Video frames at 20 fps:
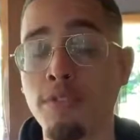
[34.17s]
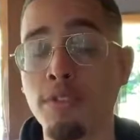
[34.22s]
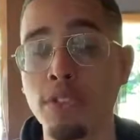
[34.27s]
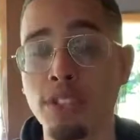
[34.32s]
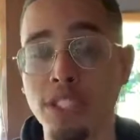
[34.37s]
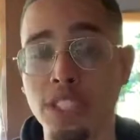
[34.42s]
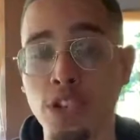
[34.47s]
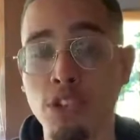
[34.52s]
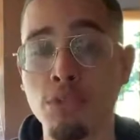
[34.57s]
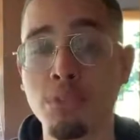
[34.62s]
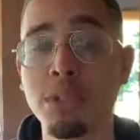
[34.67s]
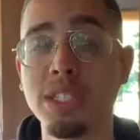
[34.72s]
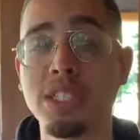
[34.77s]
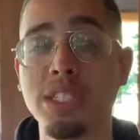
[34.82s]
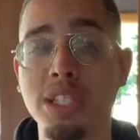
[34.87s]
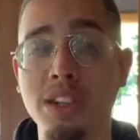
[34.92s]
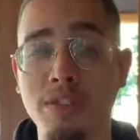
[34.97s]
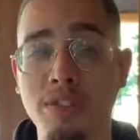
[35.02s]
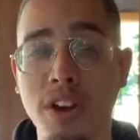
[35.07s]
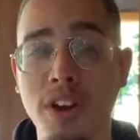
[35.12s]
if you stick with me
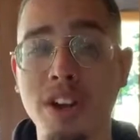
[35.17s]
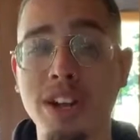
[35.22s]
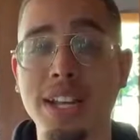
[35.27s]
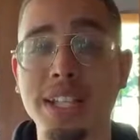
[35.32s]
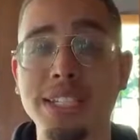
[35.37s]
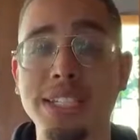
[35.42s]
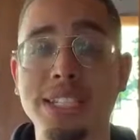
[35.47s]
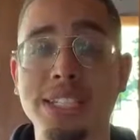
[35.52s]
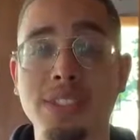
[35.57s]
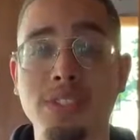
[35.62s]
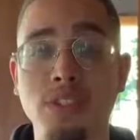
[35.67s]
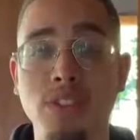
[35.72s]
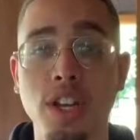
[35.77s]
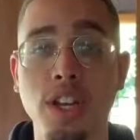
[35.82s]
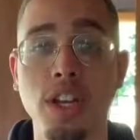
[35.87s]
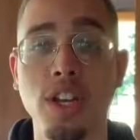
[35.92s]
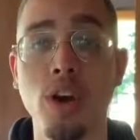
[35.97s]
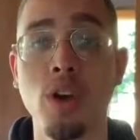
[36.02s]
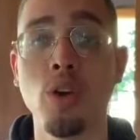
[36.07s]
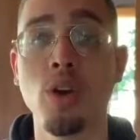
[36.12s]
to the very end of this
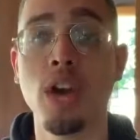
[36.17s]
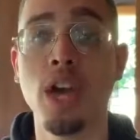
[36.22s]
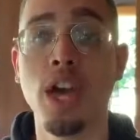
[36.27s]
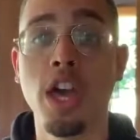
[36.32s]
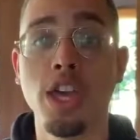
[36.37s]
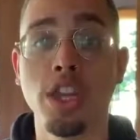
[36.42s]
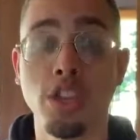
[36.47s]
video,